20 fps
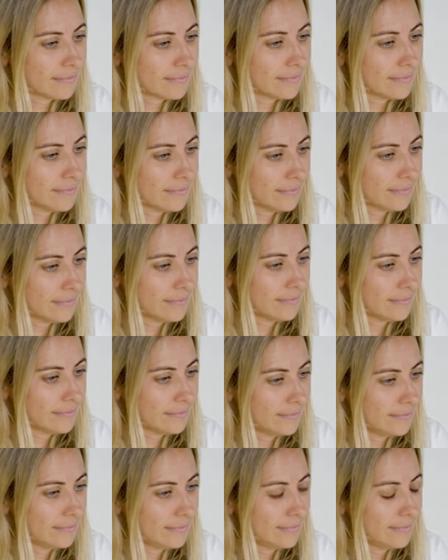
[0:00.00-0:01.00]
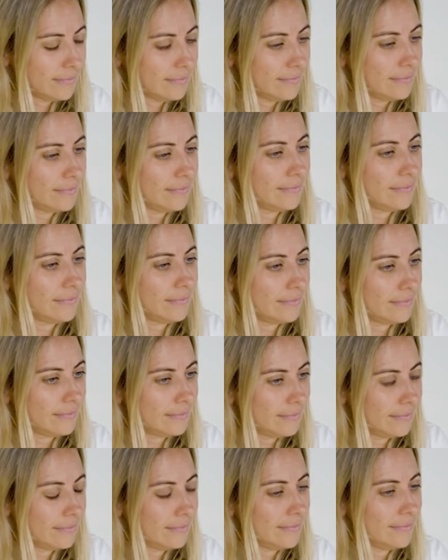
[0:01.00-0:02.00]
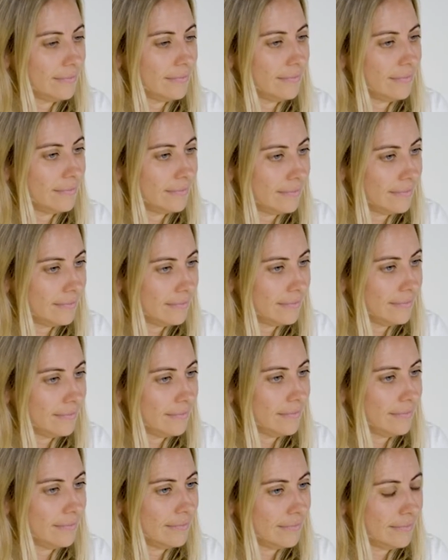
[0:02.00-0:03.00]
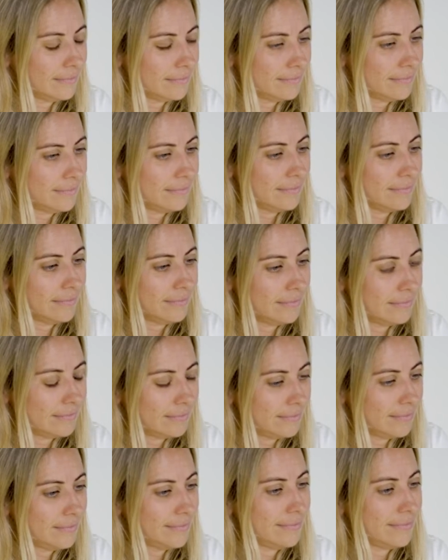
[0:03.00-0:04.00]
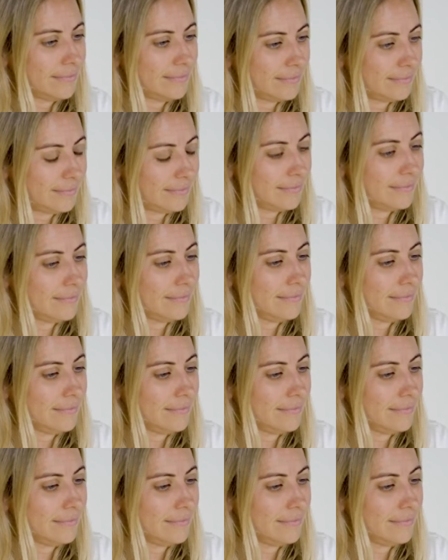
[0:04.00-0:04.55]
(not speaking)